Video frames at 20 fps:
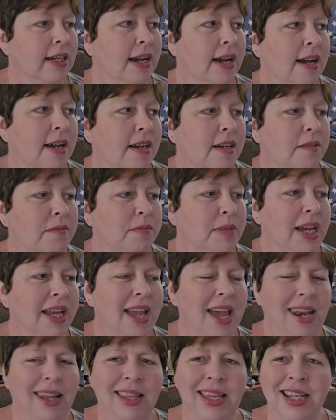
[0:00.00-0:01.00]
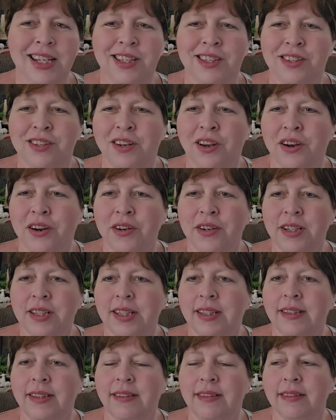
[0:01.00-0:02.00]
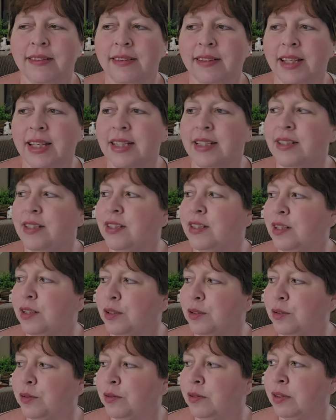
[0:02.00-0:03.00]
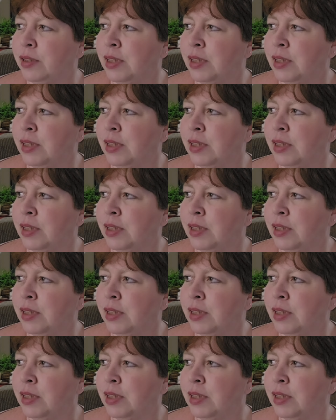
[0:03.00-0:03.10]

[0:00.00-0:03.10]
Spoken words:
I got a late start, and so